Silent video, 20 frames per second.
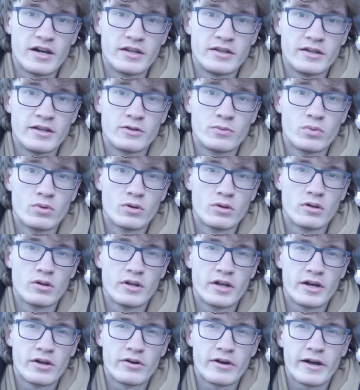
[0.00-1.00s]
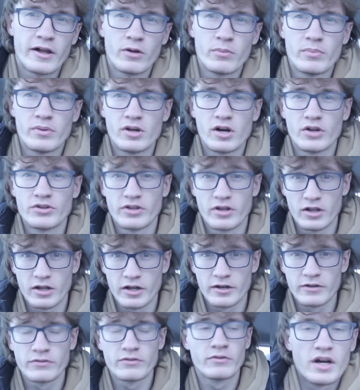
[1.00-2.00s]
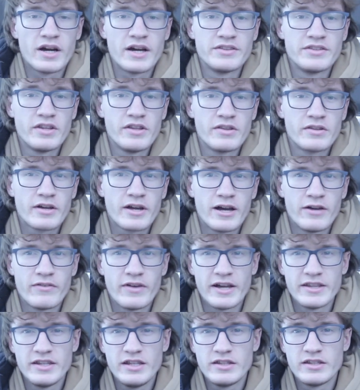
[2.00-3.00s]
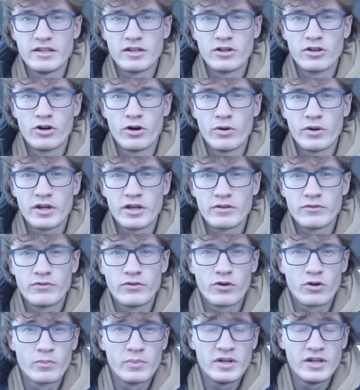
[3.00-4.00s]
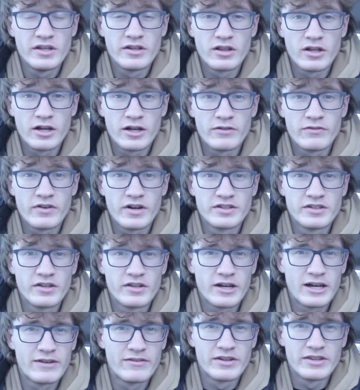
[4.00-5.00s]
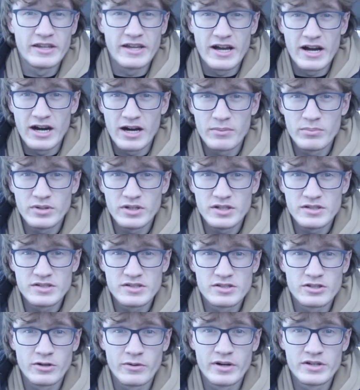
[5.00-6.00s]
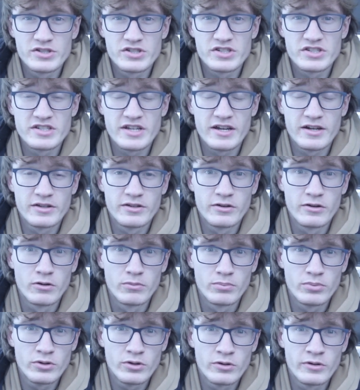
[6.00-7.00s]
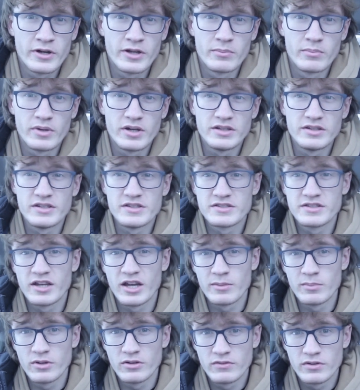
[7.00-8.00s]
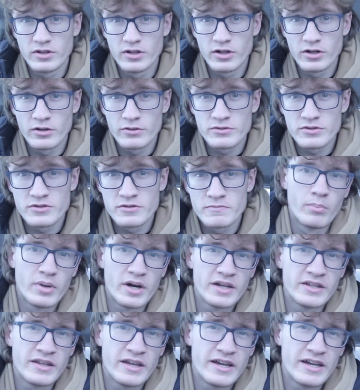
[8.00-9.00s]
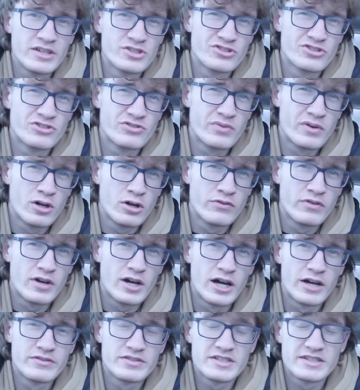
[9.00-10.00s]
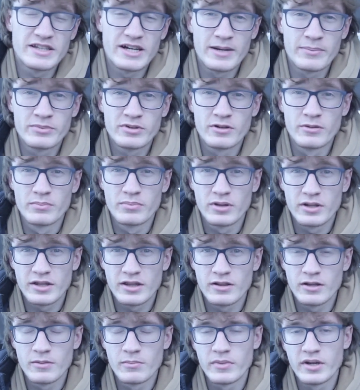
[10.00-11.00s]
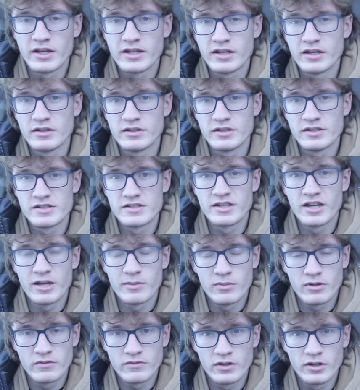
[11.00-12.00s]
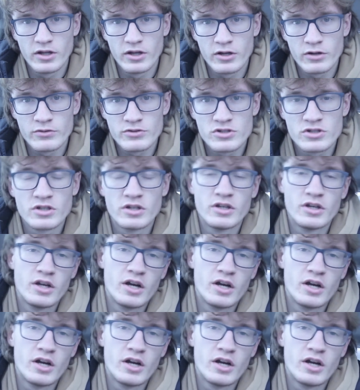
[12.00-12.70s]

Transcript: and it will later help me on in life. I didn't have anything going for me in life, I didn't have any hobbies, so I just sat at the computer and made these gaming videos. By the age of 12, I've stopped completely making these gaming videos.